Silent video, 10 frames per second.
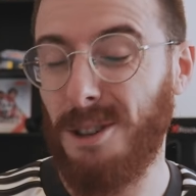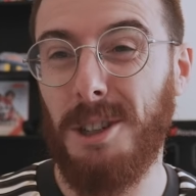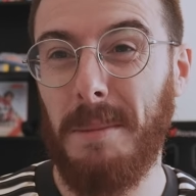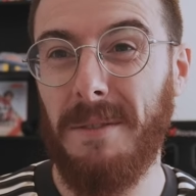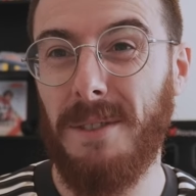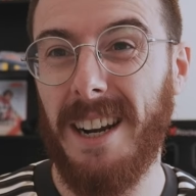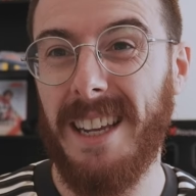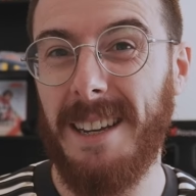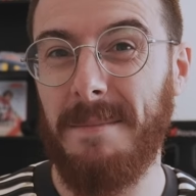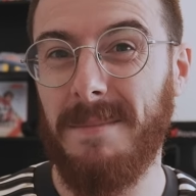Could you be in front
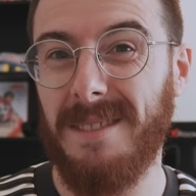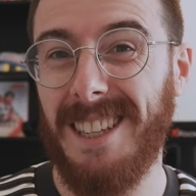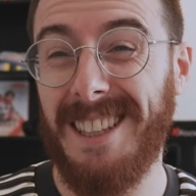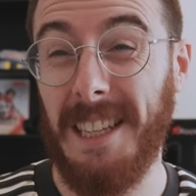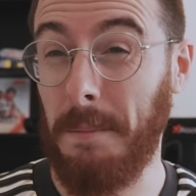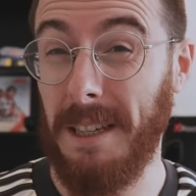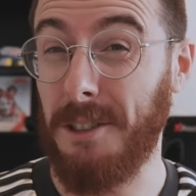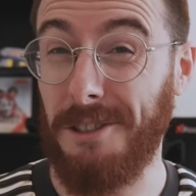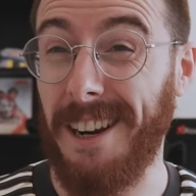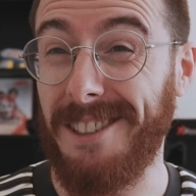of him? I think it'd be a
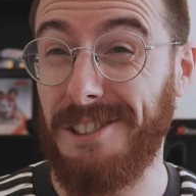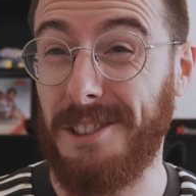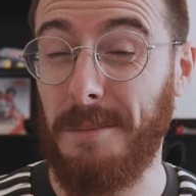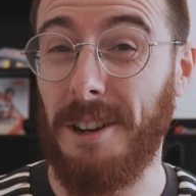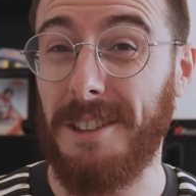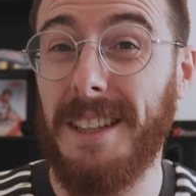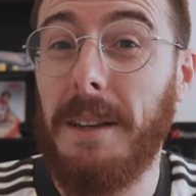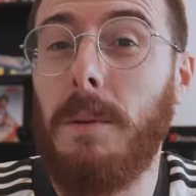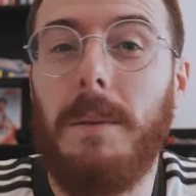stretch, to be honest.